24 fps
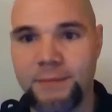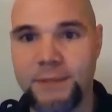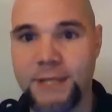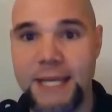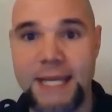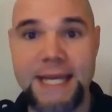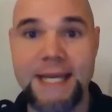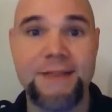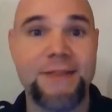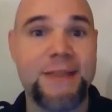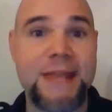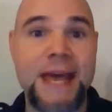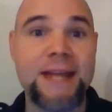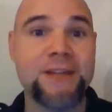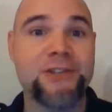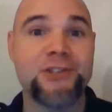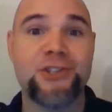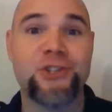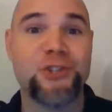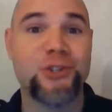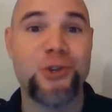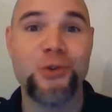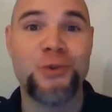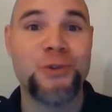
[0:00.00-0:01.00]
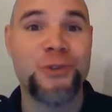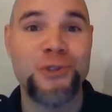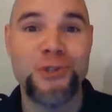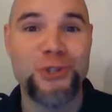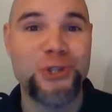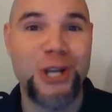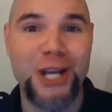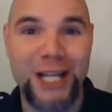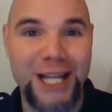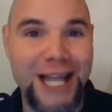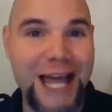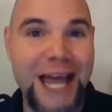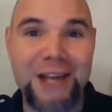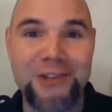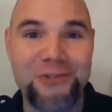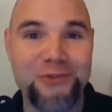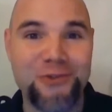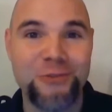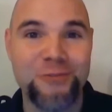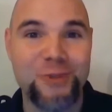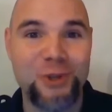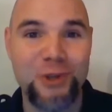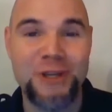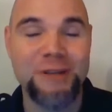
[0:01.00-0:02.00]
in that student's
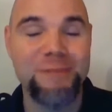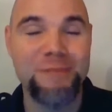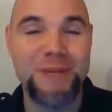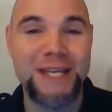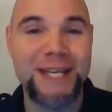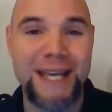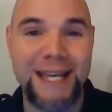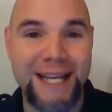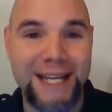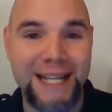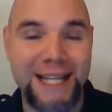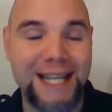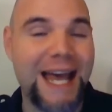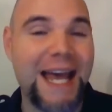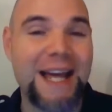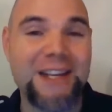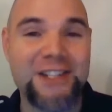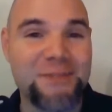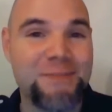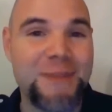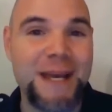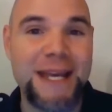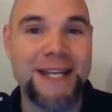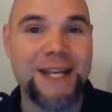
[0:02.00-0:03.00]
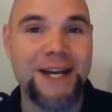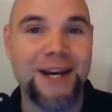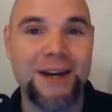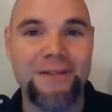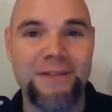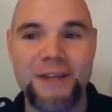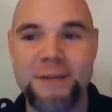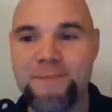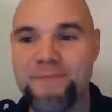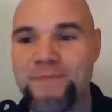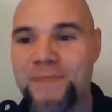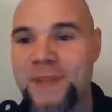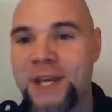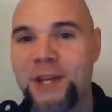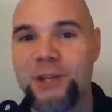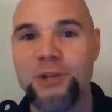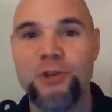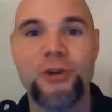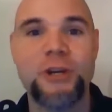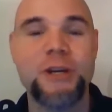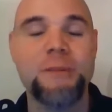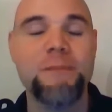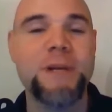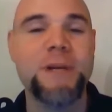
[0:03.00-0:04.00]
classroom. You can be a classmate of them.
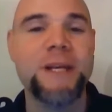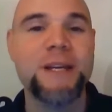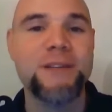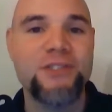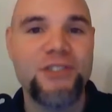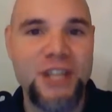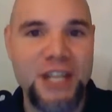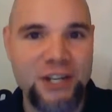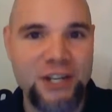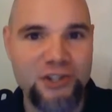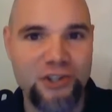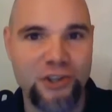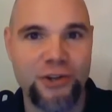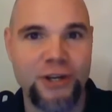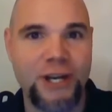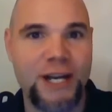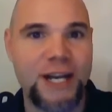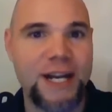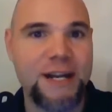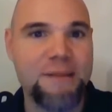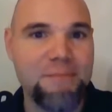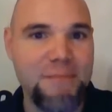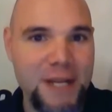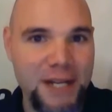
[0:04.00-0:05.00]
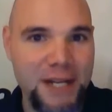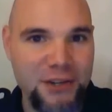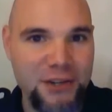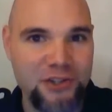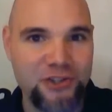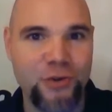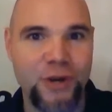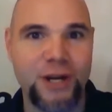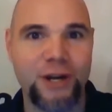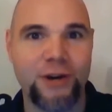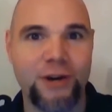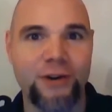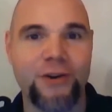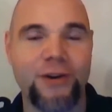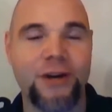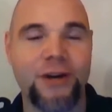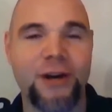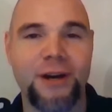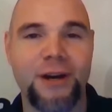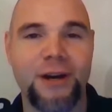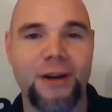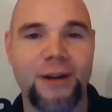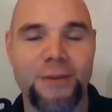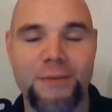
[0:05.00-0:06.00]
You can be a teacher, an administrator.
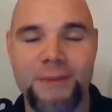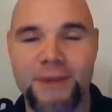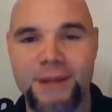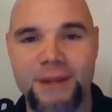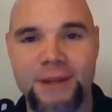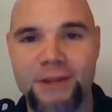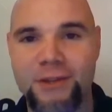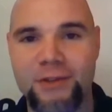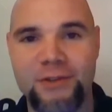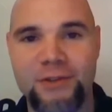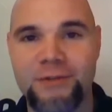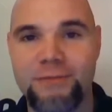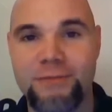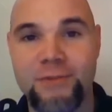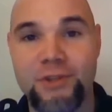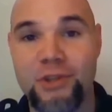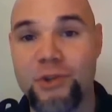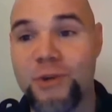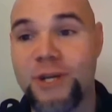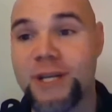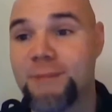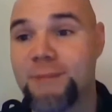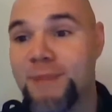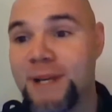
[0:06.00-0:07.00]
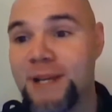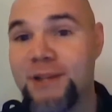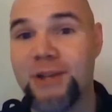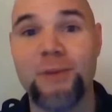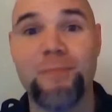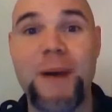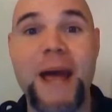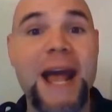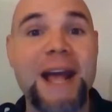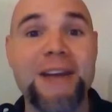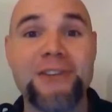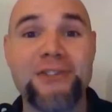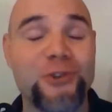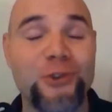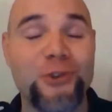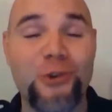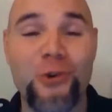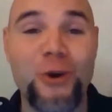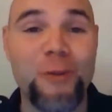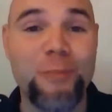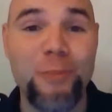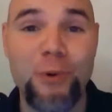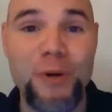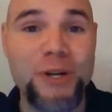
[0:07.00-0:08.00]
You can be their pastor
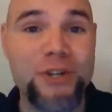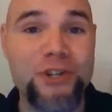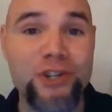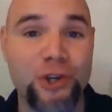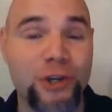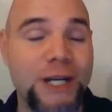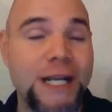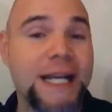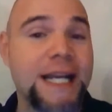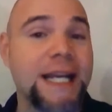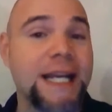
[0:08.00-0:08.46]
or preacher.